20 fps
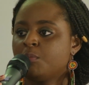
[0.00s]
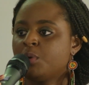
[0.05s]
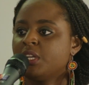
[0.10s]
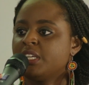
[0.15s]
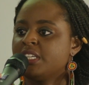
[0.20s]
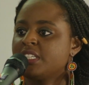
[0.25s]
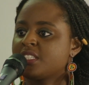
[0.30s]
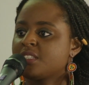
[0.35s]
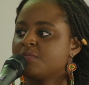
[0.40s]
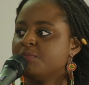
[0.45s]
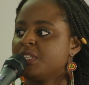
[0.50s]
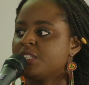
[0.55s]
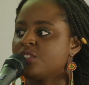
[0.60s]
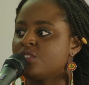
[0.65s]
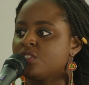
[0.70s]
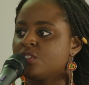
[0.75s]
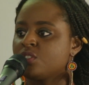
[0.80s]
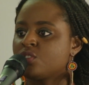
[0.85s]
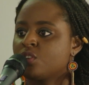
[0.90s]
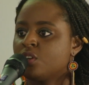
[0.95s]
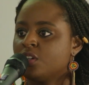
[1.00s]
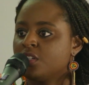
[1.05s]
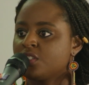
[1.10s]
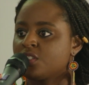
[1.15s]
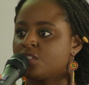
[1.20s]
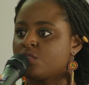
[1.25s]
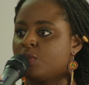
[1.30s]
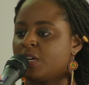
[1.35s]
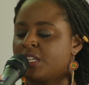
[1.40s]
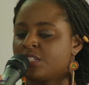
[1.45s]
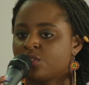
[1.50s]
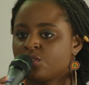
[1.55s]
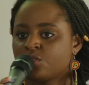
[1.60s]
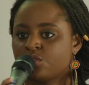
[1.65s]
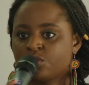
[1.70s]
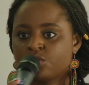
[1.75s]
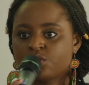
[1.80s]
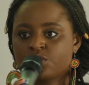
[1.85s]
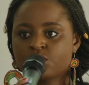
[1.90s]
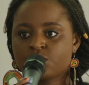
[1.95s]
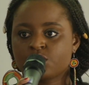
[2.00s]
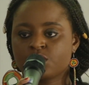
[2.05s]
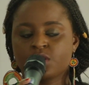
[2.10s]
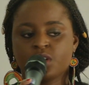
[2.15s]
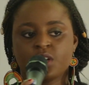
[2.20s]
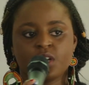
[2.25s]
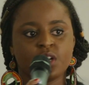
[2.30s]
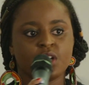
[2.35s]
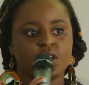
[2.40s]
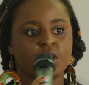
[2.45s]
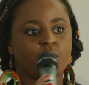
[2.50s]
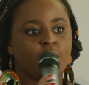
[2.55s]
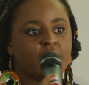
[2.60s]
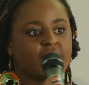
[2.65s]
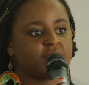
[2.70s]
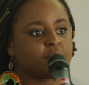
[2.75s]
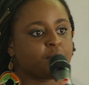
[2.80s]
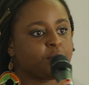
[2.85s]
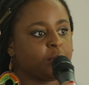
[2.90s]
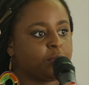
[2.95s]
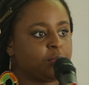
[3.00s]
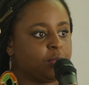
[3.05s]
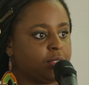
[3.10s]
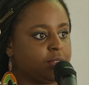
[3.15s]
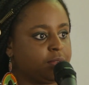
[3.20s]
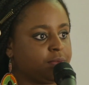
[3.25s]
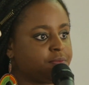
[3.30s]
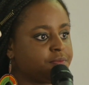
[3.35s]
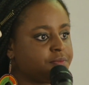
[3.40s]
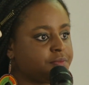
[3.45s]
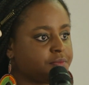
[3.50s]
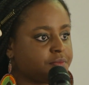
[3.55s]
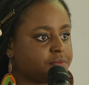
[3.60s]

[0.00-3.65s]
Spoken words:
policemen don't want to shoot white people.